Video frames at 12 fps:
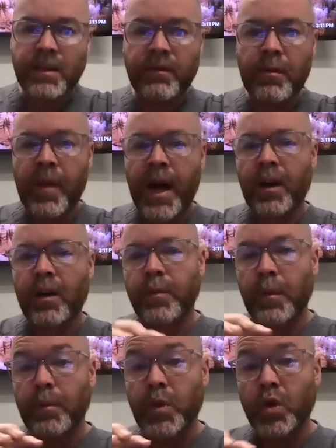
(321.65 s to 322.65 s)
amount of
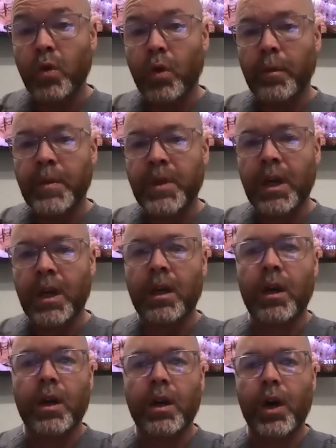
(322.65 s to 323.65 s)
absorption
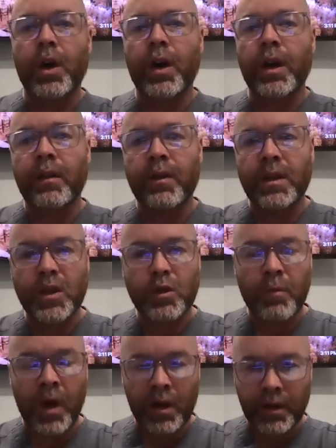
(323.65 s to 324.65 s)
occurring in the
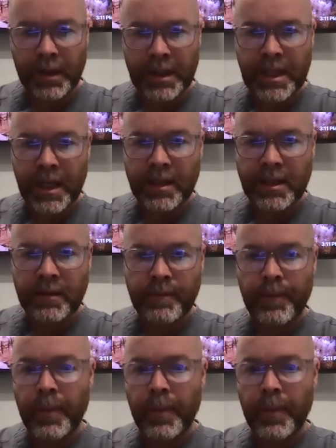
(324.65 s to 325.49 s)
small intestine.